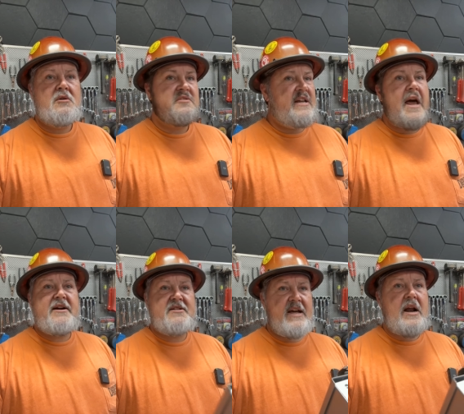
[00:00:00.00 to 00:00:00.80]
10 out
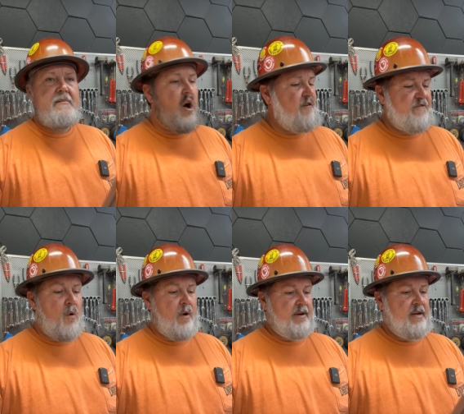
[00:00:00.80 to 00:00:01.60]
of 10, I'm all
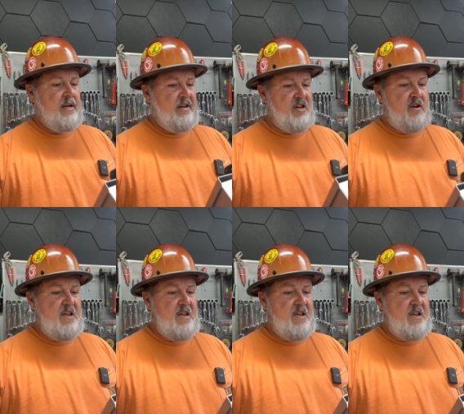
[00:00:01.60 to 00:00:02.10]
for it. You know,